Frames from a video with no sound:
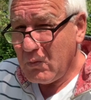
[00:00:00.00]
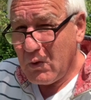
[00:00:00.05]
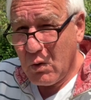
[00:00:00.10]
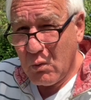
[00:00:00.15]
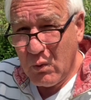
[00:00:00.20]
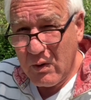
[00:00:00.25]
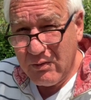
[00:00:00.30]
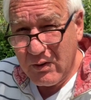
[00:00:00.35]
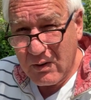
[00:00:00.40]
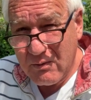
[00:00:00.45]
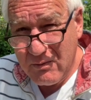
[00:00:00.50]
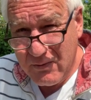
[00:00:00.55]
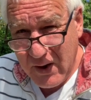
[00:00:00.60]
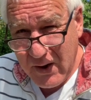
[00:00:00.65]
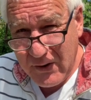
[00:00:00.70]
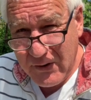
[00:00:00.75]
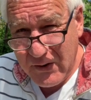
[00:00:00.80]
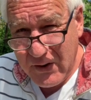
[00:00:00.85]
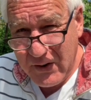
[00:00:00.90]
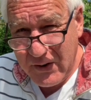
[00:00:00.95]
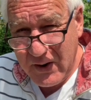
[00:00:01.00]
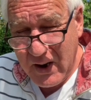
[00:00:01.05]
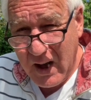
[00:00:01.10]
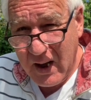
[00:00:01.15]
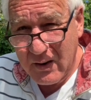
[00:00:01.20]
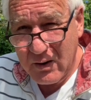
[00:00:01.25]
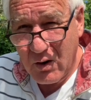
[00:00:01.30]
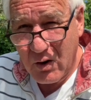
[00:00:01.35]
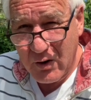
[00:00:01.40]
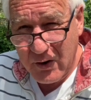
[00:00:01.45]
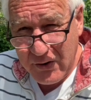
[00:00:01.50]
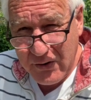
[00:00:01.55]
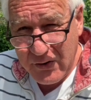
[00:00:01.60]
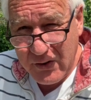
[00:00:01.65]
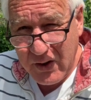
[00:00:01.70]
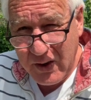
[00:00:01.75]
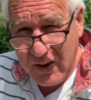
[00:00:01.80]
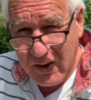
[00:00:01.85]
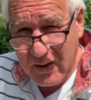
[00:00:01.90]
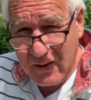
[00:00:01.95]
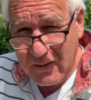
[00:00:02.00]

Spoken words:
with conviction and honesty